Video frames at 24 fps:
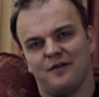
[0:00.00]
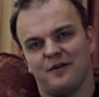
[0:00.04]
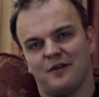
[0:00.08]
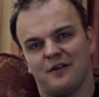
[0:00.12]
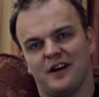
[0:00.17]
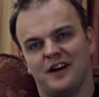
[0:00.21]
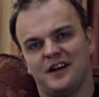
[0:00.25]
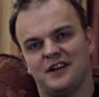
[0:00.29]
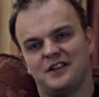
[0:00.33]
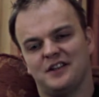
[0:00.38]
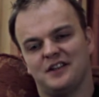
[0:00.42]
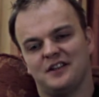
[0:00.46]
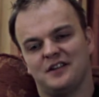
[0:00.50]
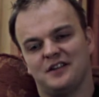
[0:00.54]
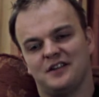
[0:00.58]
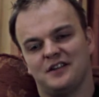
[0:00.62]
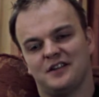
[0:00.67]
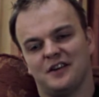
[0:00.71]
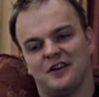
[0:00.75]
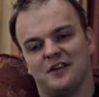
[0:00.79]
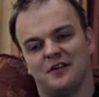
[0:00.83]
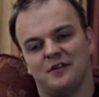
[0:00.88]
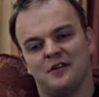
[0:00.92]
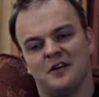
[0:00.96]
for ages,
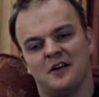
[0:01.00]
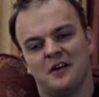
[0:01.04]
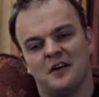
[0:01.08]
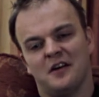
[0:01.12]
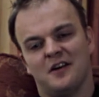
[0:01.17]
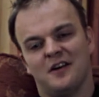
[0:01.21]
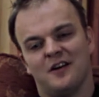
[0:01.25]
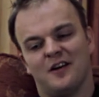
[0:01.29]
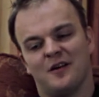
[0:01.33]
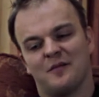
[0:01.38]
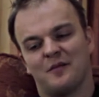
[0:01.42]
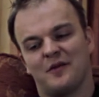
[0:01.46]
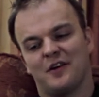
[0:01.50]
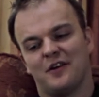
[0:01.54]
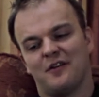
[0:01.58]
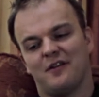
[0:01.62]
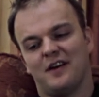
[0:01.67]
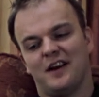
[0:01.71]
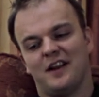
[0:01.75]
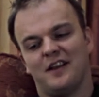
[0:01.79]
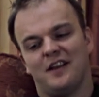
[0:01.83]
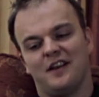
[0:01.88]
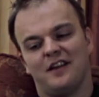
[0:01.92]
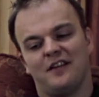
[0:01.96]
so I'm going
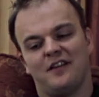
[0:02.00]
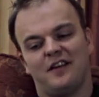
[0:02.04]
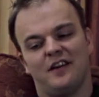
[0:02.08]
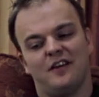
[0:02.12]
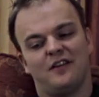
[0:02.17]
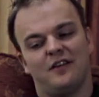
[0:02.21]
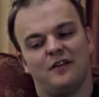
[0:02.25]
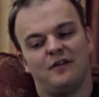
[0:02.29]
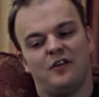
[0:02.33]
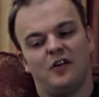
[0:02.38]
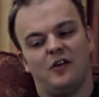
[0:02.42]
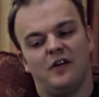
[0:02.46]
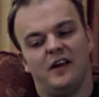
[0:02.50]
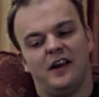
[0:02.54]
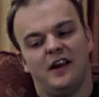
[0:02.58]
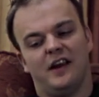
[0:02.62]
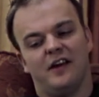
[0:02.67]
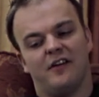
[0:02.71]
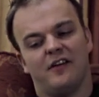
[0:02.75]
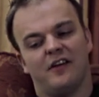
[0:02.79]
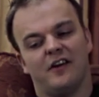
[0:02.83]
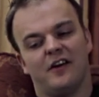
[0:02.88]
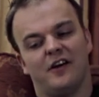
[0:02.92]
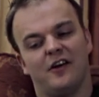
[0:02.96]
to end this interview
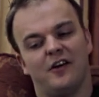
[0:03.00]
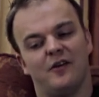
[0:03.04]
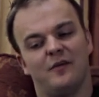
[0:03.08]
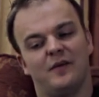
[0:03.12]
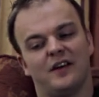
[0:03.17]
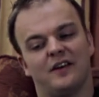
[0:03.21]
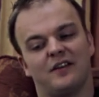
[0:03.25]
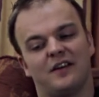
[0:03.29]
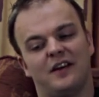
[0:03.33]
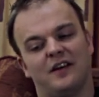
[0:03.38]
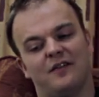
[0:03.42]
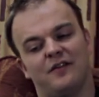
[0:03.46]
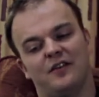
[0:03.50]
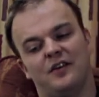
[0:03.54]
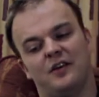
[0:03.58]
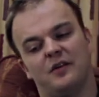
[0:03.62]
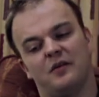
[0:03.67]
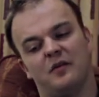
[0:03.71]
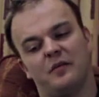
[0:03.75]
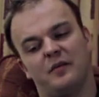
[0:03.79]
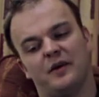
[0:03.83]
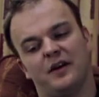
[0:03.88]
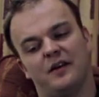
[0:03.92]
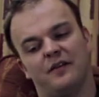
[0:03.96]
here, and I hope that's given
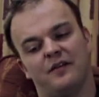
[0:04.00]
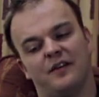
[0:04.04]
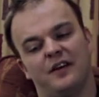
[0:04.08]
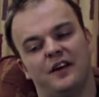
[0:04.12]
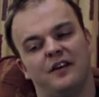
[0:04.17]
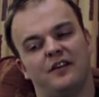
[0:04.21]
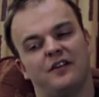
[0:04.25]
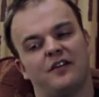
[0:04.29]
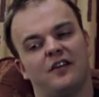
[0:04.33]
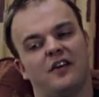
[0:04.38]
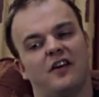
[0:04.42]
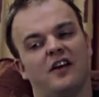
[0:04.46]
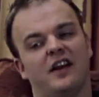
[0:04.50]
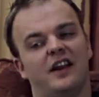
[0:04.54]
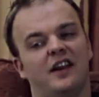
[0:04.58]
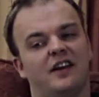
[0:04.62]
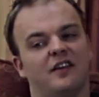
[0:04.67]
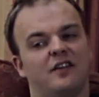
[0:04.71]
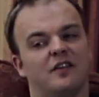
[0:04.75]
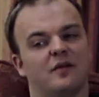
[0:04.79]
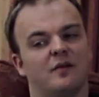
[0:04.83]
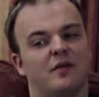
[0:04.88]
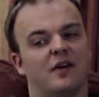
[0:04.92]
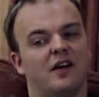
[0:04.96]
you a bit of an insight
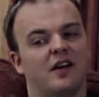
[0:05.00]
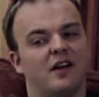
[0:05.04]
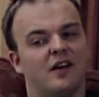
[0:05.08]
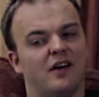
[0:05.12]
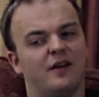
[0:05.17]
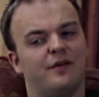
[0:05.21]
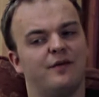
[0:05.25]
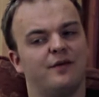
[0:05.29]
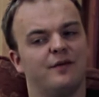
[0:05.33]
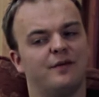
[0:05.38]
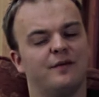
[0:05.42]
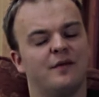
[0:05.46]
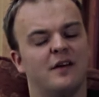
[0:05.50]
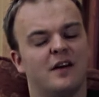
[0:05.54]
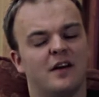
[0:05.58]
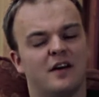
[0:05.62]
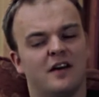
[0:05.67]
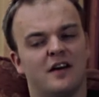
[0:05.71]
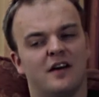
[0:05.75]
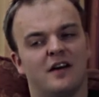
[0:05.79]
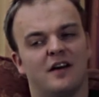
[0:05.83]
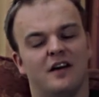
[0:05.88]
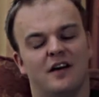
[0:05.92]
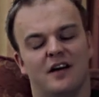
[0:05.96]
into my life
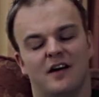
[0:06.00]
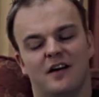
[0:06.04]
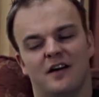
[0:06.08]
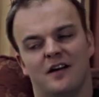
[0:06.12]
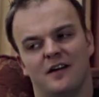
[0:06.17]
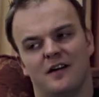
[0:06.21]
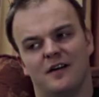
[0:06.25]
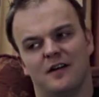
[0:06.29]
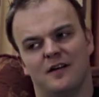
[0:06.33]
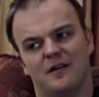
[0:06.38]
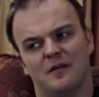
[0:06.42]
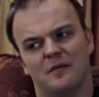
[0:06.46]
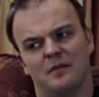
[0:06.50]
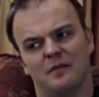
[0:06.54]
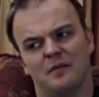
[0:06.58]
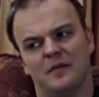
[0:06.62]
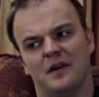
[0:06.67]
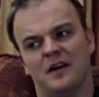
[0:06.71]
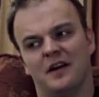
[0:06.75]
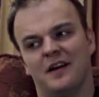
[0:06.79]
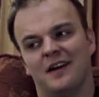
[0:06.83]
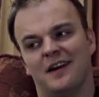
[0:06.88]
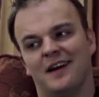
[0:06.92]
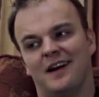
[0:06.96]

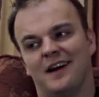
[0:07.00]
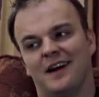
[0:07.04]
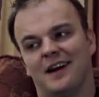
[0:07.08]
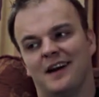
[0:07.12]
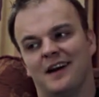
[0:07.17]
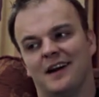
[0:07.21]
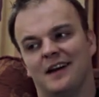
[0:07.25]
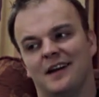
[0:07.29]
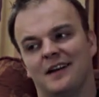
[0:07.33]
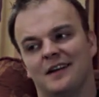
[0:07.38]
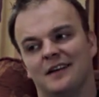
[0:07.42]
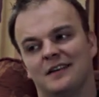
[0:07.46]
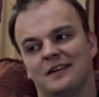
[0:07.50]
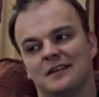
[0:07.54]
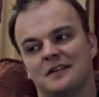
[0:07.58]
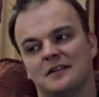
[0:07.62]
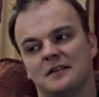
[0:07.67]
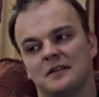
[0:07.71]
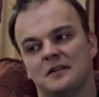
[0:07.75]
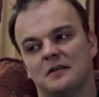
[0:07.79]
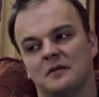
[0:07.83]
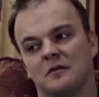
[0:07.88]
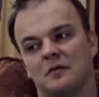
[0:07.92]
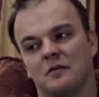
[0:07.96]

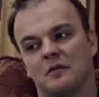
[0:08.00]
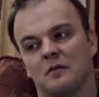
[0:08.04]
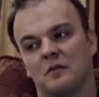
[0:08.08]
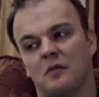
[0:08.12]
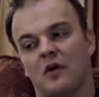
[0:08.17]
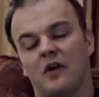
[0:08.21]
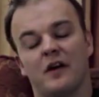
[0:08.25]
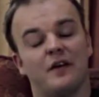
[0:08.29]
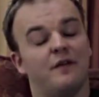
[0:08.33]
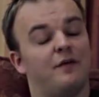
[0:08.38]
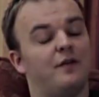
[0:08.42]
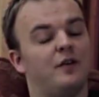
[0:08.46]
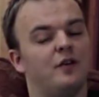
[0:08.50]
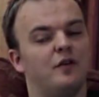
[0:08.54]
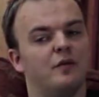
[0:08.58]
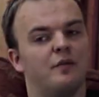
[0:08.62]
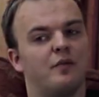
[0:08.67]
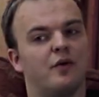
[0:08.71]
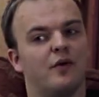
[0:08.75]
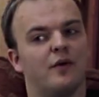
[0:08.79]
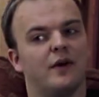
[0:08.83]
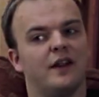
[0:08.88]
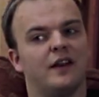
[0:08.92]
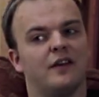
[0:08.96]
and my
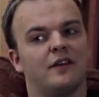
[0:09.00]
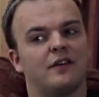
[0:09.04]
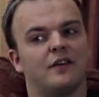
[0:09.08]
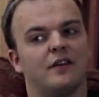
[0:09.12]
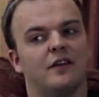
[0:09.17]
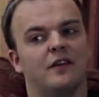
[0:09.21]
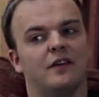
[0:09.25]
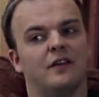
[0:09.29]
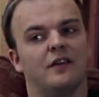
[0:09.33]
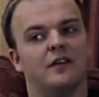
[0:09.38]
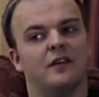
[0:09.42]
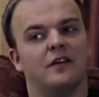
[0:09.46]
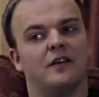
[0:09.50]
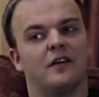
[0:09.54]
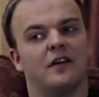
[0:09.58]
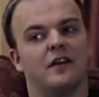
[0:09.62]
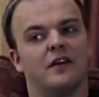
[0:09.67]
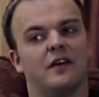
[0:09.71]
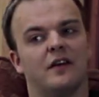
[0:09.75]
viewpoints and